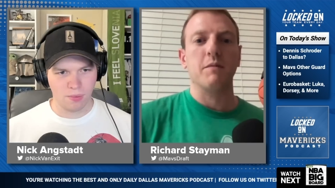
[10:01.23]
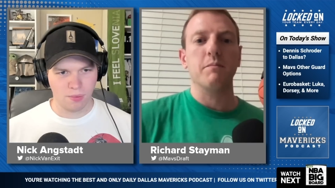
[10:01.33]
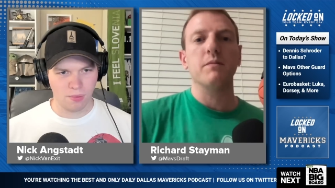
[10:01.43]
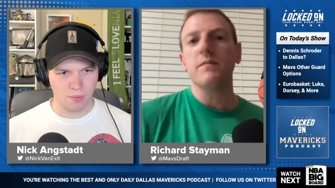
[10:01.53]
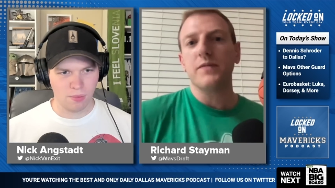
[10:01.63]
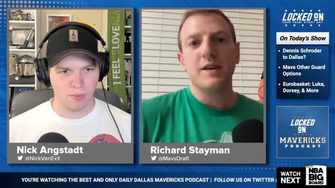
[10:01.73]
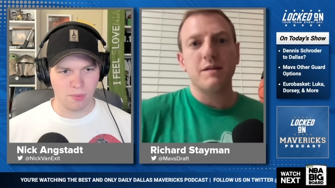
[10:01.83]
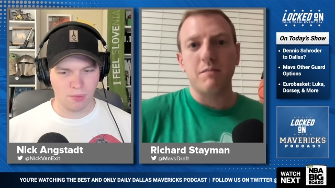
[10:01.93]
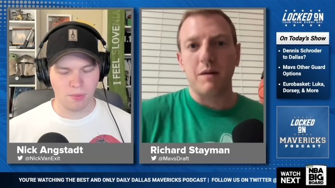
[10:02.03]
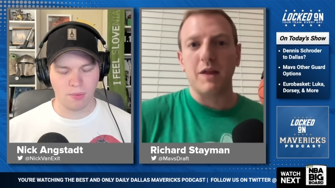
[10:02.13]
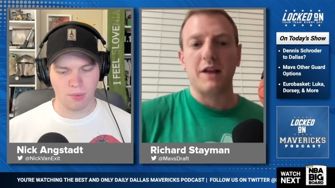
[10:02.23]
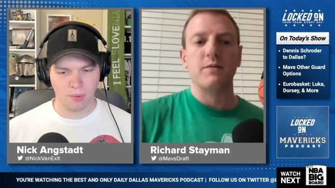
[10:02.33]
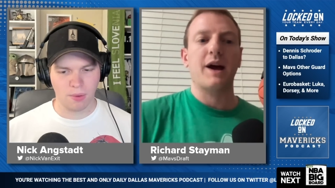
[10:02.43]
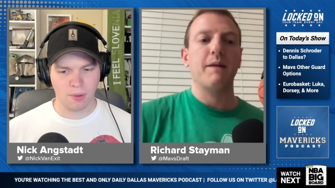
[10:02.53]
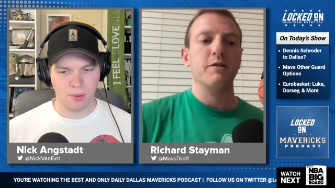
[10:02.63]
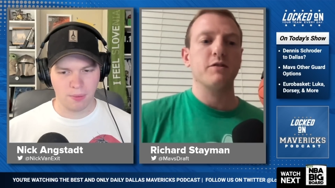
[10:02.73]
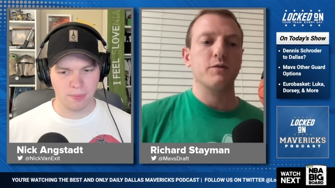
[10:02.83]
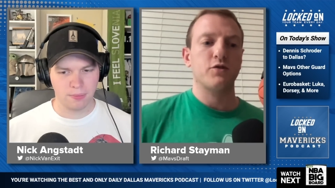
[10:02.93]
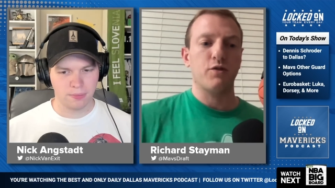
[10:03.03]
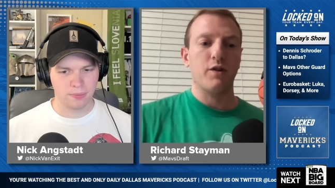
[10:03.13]
Speaker 1: dump them maybe that's what
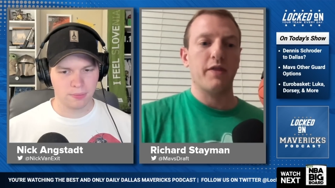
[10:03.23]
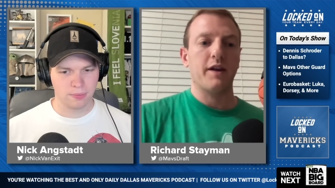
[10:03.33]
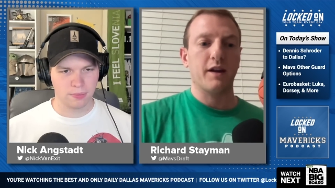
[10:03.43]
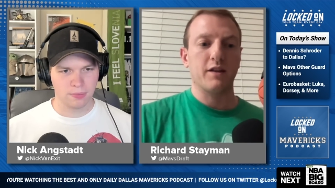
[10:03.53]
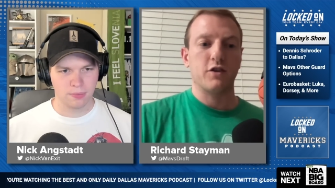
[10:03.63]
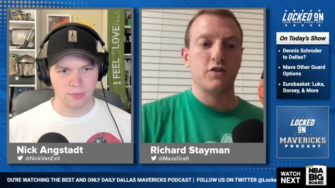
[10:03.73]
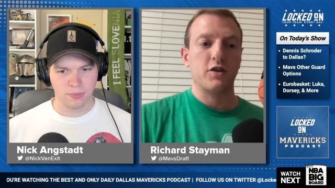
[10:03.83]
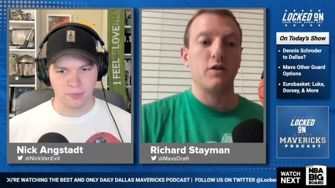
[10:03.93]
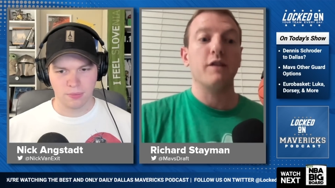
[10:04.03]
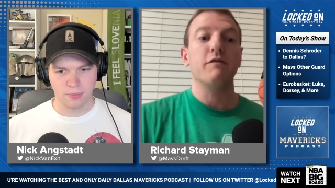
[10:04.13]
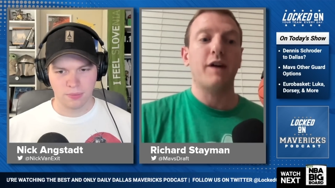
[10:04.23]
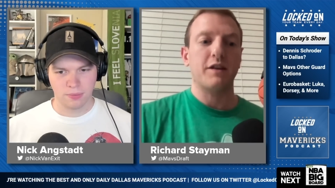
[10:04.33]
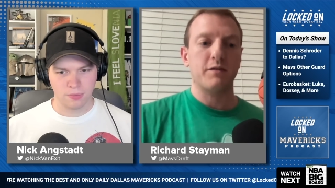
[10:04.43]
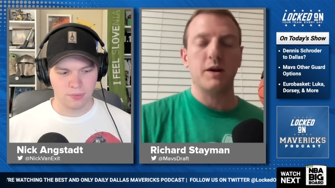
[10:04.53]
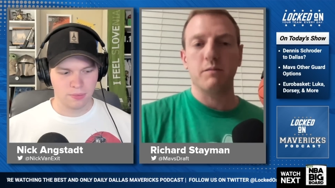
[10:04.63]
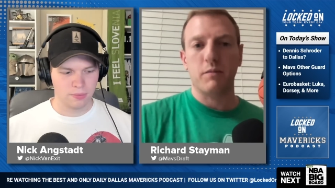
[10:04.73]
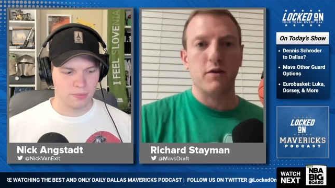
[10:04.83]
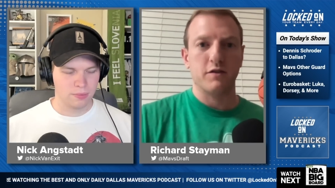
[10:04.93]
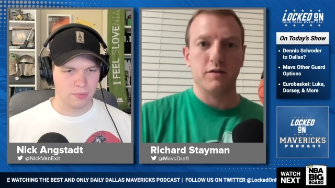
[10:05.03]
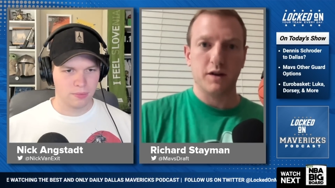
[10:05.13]
happens with Schroeder. I think it's just a good
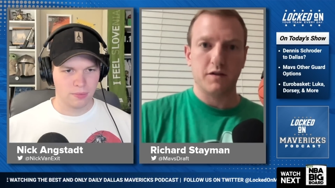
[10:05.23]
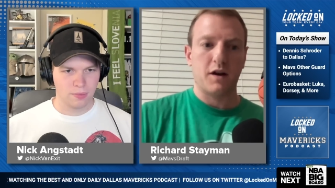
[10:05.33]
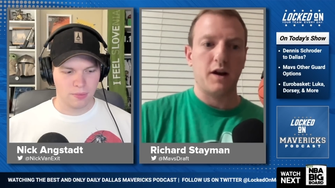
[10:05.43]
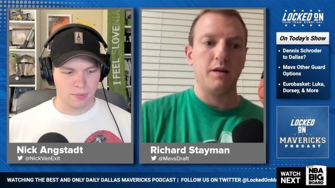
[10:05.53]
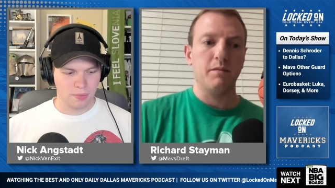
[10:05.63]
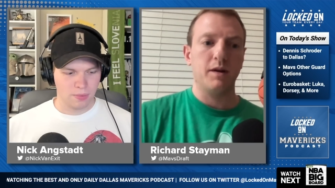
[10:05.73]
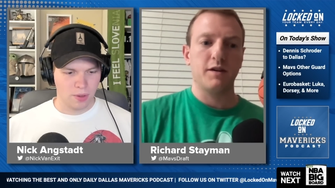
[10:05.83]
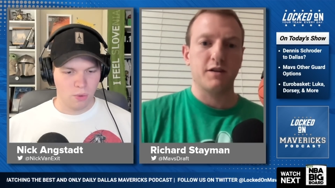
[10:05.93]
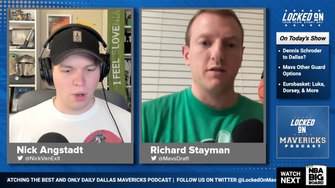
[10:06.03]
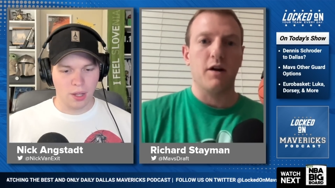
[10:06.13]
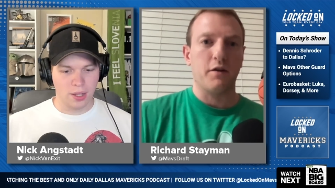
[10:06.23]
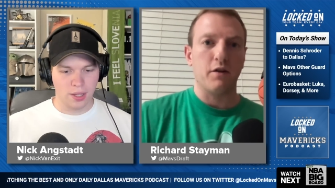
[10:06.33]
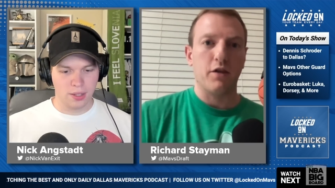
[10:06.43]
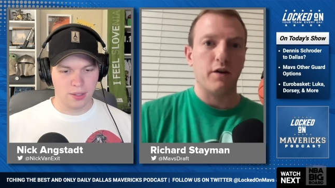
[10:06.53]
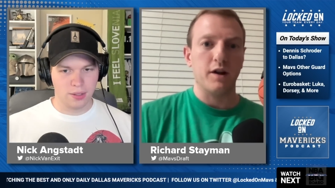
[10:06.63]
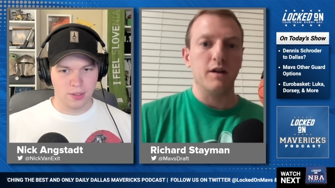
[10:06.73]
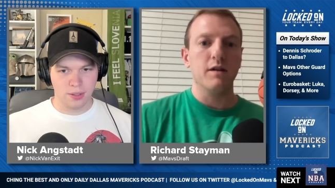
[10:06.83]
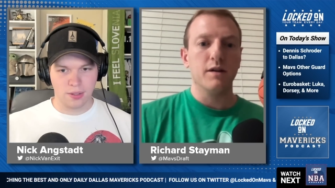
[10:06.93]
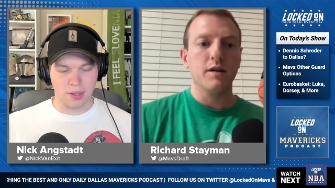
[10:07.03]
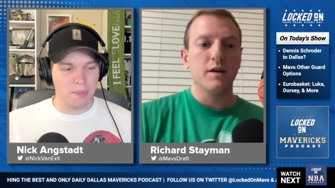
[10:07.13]
investment personally to sign him, and he's well, still under
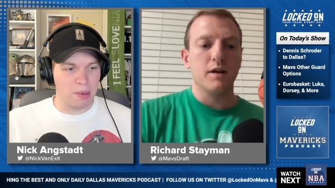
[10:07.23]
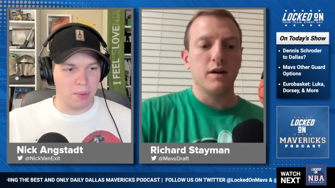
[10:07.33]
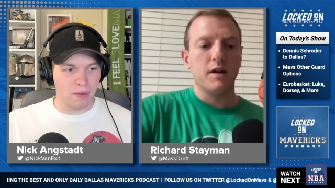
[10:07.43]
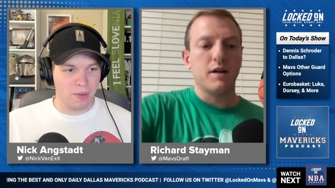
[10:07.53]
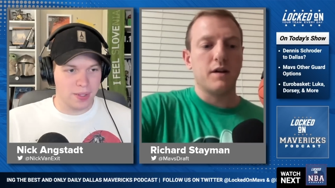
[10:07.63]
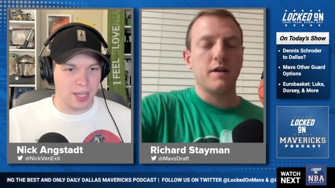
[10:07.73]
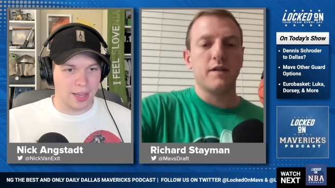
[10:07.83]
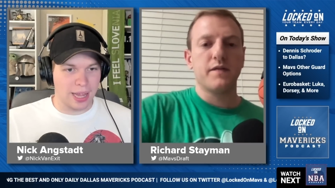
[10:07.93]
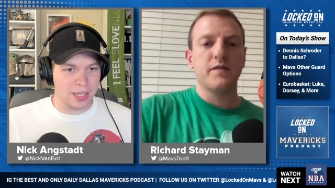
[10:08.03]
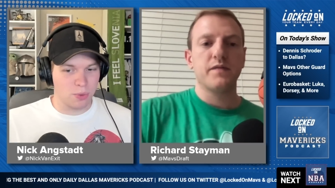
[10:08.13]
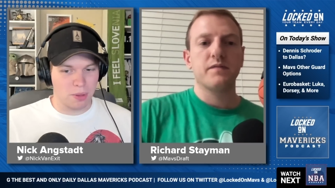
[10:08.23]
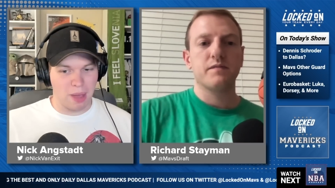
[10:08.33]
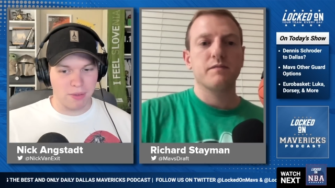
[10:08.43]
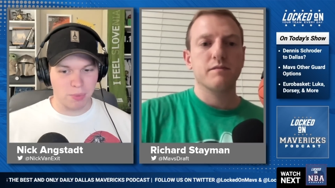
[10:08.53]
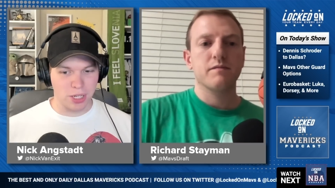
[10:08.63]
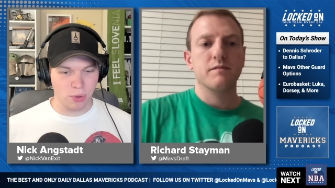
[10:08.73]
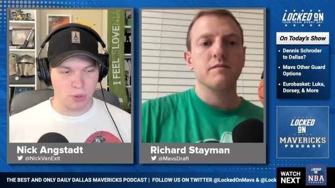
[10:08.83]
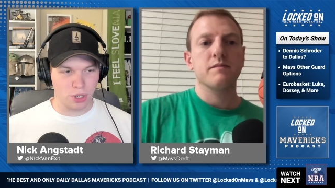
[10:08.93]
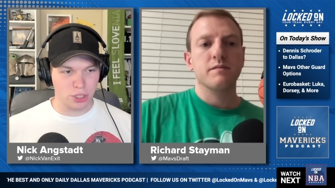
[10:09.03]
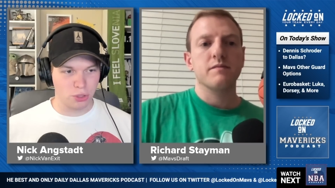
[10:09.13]
thirty.
Speaker 2: Some people have even said that that's what the Mavs might do
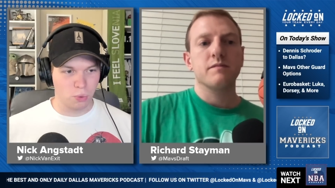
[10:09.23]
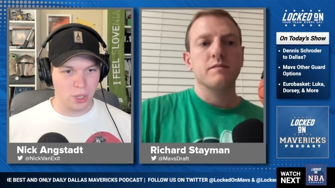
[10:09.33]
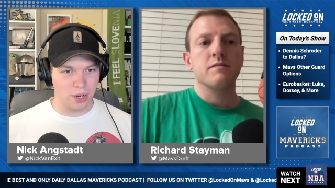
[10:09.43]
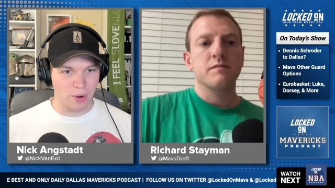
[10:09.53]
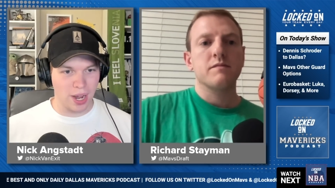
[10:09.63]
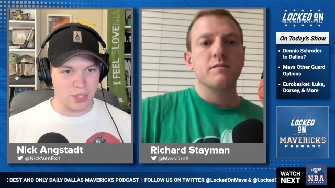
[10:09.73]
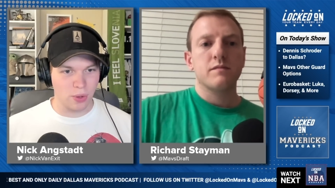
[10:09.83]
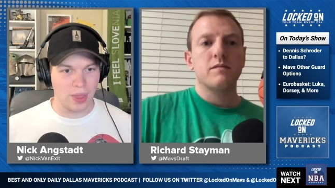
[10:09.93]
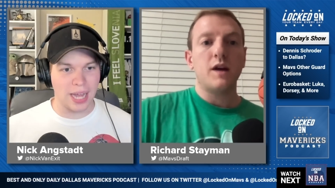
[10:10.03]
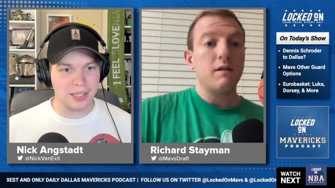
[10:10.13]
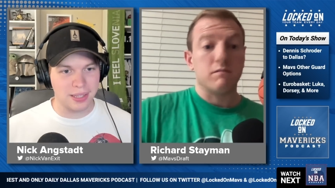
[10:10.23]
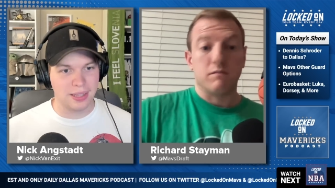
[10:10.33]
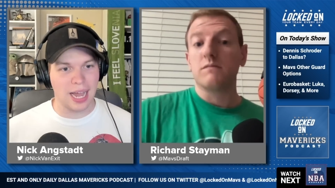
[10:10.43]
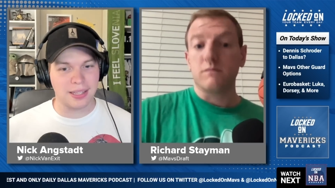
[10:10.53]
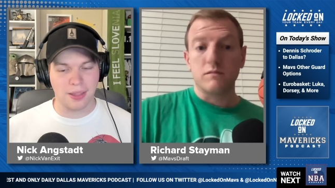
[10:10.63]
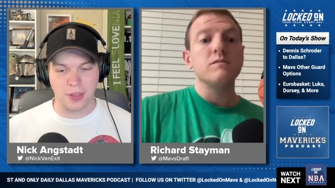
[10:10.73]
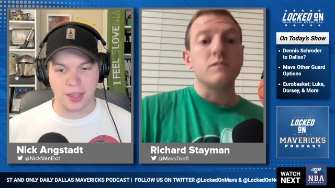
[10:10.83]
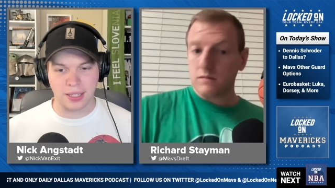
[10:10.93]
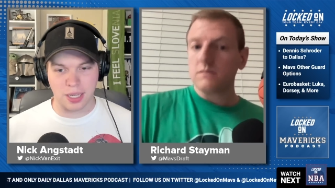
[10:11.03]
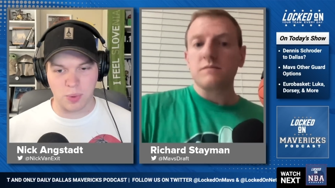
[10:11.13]
with Christian Wood, right? So that's yeah. that's the
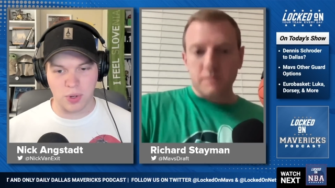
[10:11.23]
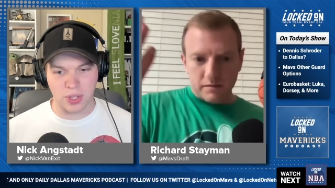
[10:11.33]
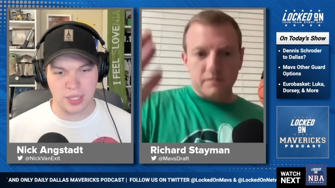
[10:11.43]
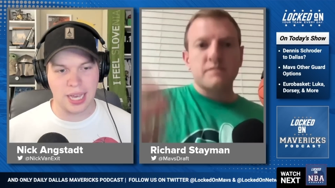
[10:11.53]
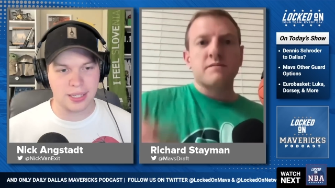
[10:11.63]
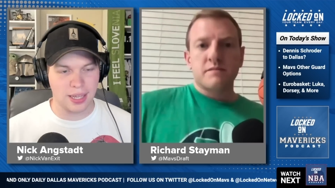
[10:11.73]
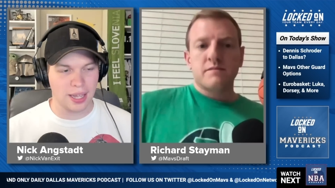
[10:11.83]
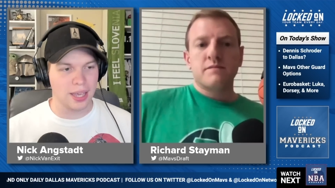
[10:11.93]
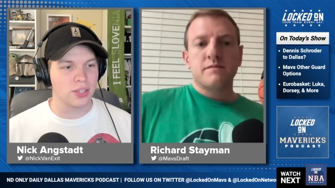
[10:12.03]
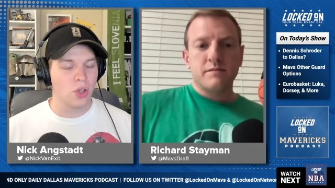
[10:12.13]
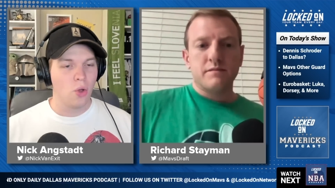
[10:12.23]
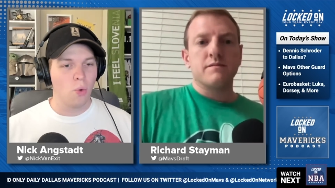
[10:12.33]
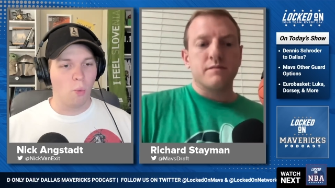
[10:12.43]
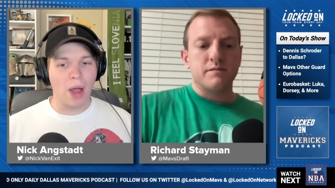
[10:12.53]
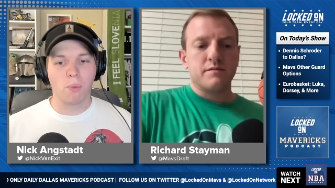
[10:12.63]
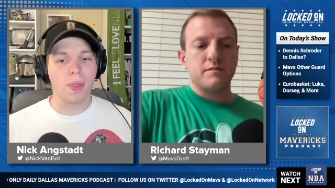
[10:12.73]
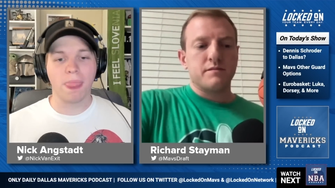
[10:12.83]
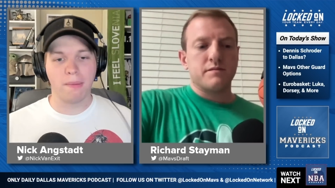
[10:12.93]
thing that takes me to this next thing is why wouldn't